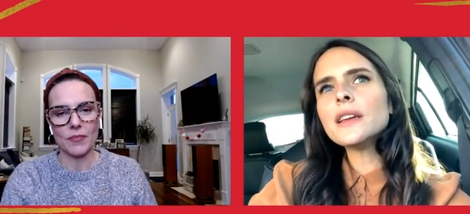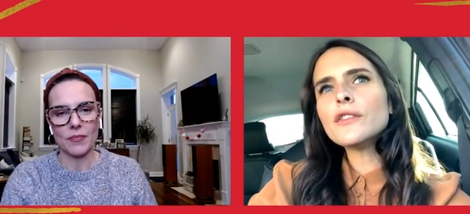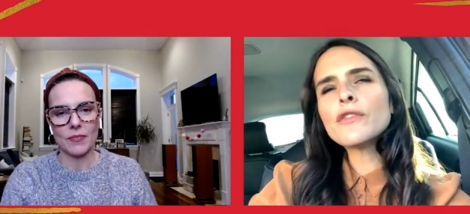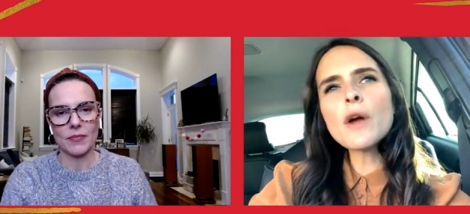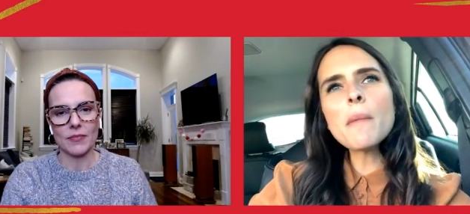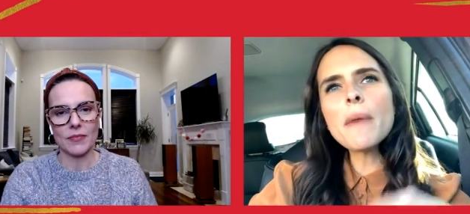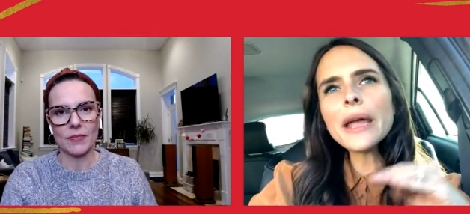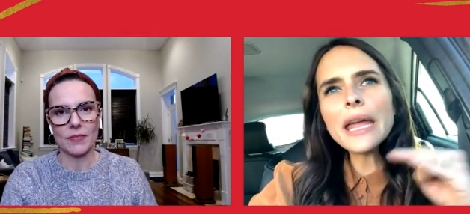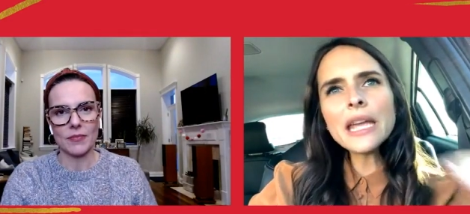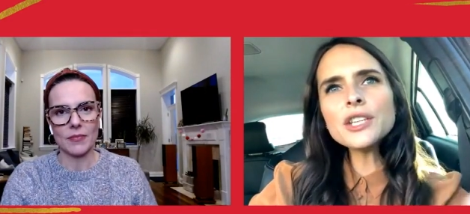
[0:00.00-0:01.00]
Speaker 1: from
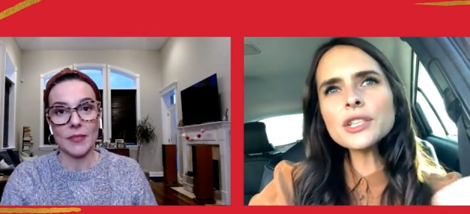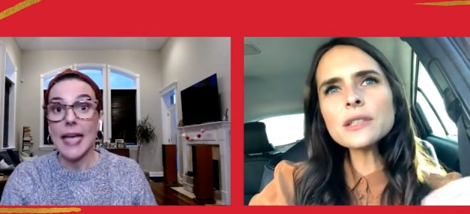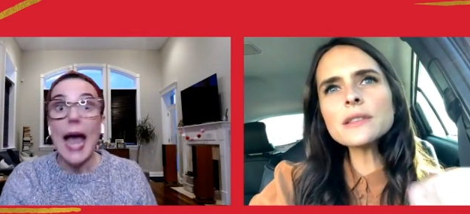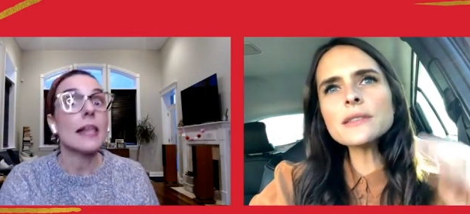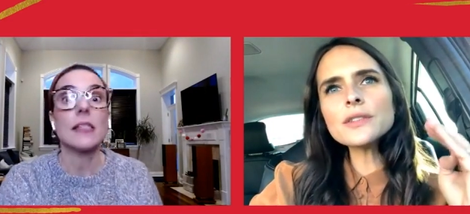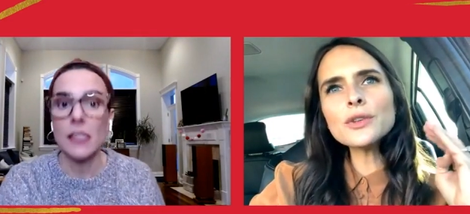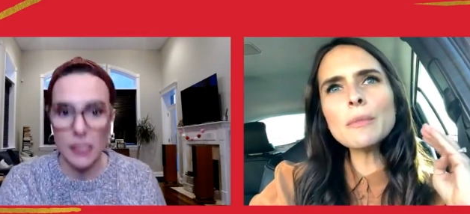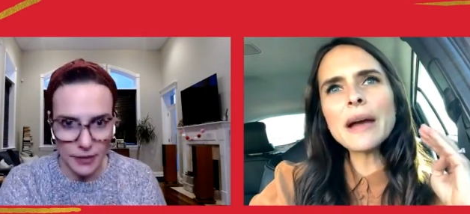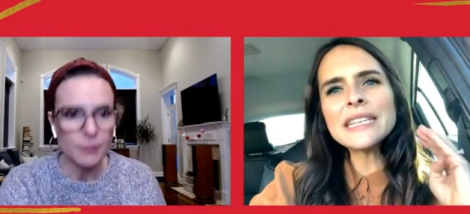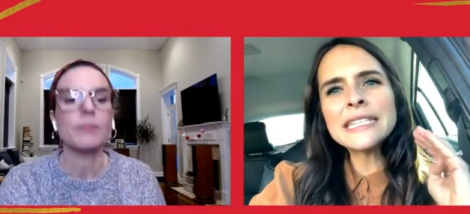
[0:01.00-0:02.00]
my agent yes. to
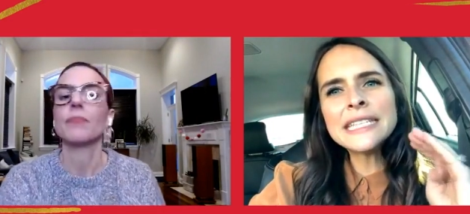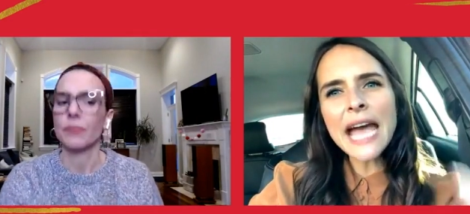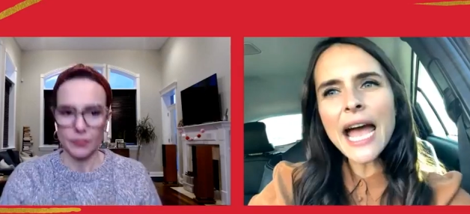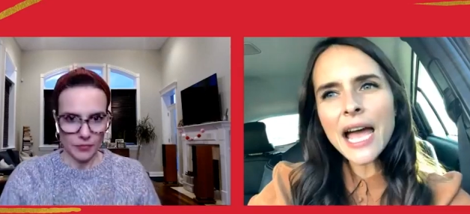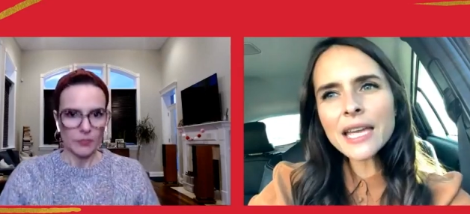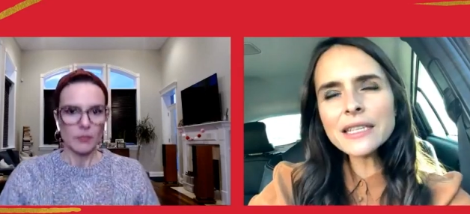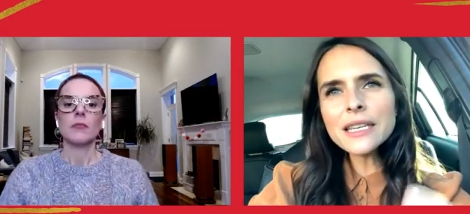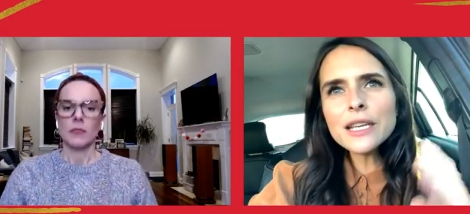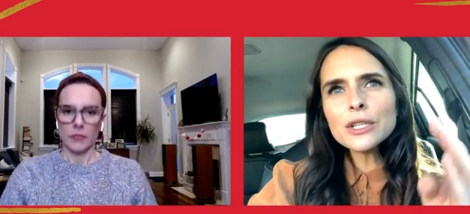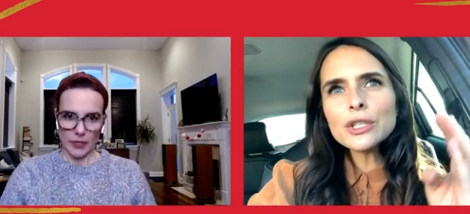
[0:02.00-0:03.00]
my dad
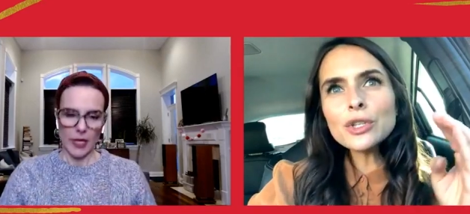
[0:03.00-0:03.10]
yeah.